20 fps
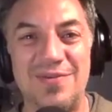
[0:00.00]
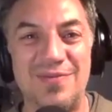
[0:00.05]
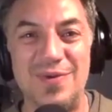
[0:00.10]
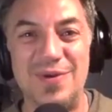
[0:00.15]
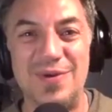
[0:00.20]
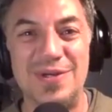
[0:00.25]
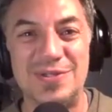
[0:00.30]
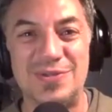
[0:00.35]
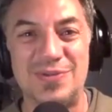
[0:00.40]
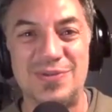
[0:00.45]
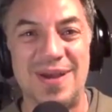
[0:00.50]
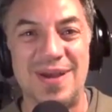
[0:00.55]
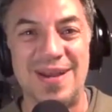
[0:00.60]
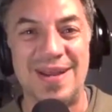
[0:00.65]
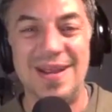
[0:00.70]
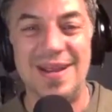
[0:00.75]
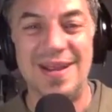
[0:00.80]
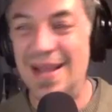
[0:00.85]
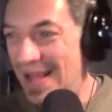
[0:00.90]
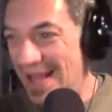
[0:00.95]
food is
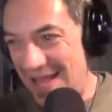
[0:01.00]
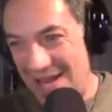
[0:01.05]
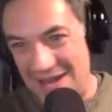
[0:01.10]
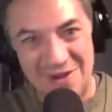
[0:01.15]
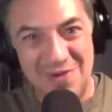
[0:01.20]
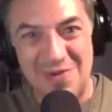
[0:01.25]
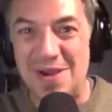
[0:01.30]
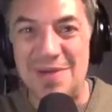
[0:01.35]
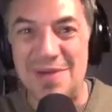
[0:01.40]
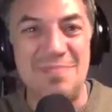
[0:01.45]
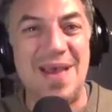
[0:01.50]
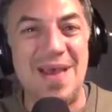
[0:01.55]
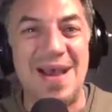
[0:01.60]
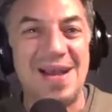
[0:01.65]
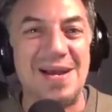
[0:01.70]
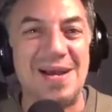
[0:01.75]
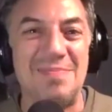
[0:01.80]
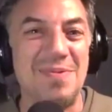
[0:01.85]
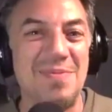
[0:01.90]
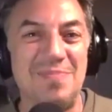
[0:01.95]
ready, and you come
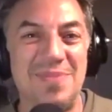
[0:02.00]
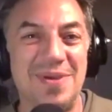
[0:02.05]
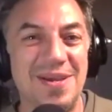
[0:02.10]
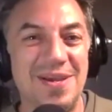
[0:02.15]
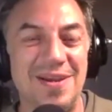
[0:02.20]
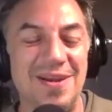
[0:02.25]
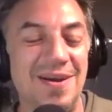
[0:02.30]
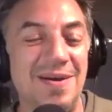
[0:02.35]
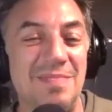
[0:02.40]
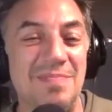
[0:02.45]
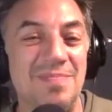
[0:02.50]
back up and pick it up.